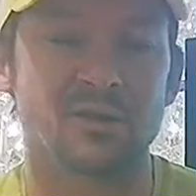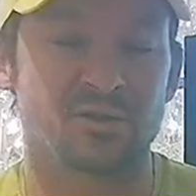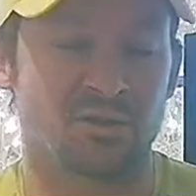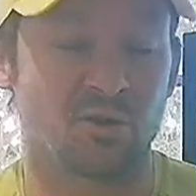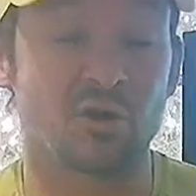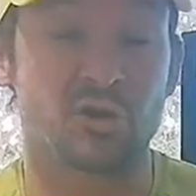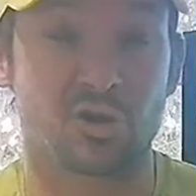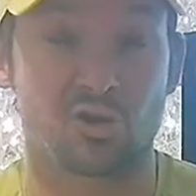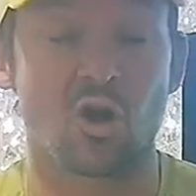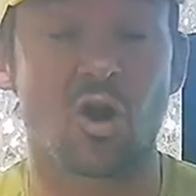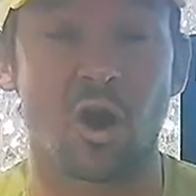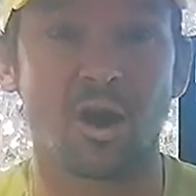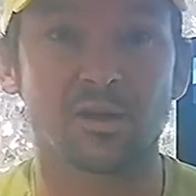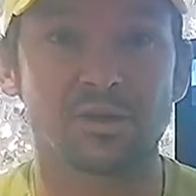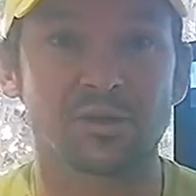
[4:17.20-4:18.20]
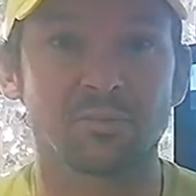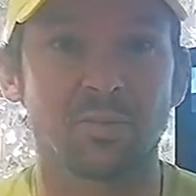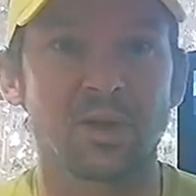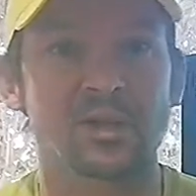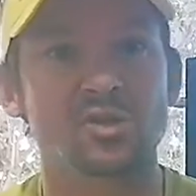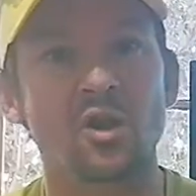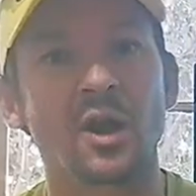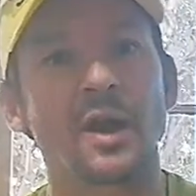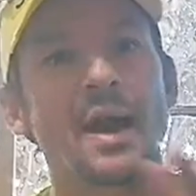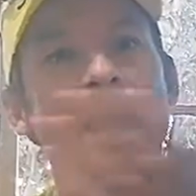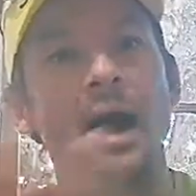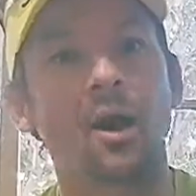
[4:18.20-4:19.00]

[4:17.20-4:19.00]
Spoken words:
is a good start, but it's not going